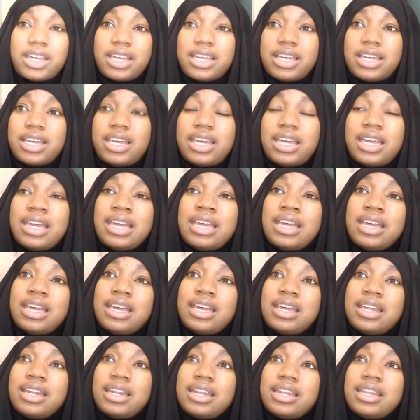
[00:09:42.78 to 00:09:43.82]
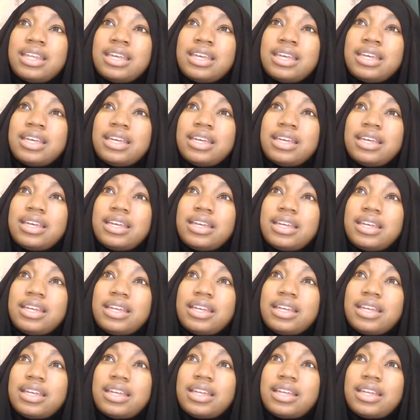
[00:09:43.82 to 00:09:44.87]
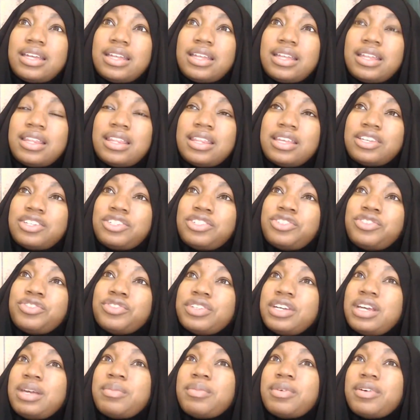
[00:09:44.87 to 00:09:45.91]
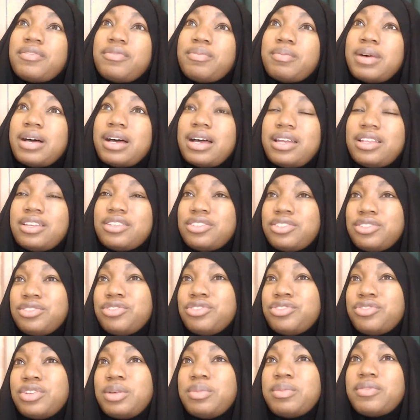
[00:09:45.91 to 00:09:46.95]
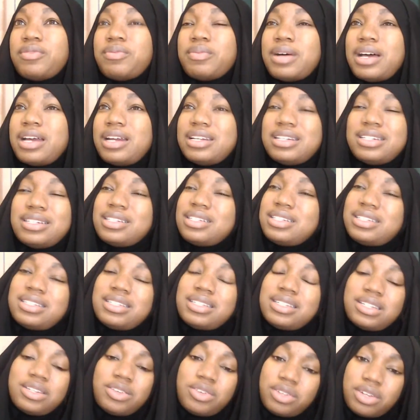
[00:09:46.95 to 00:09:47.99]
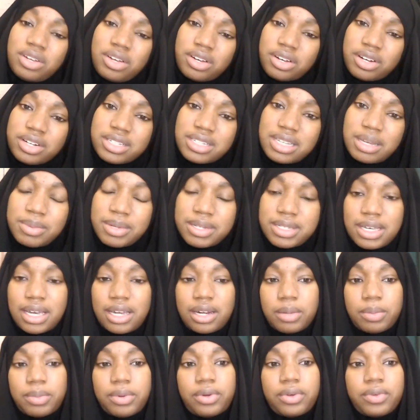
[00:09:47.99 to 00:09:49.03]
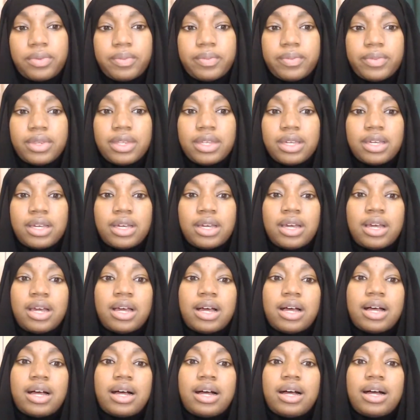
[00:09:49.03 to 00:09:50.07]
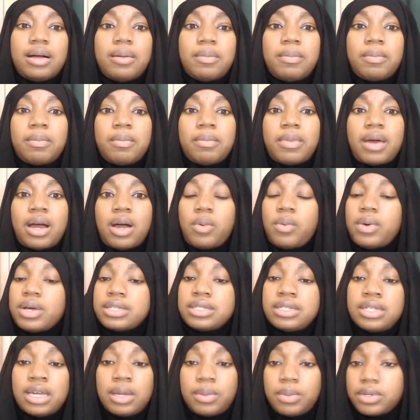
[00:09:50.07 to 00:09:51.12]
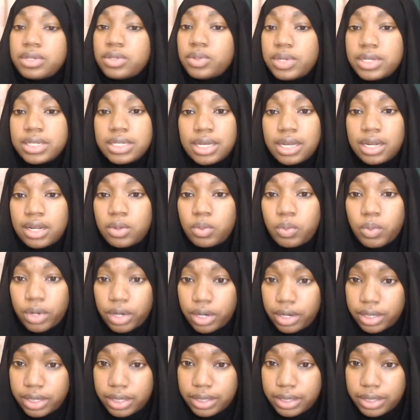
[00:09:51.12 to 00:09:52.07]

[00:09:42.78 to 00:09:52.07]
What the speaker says: And this dream of mine, this new dream of mine, it no longer seemed attainable. I wasn't able to attend work,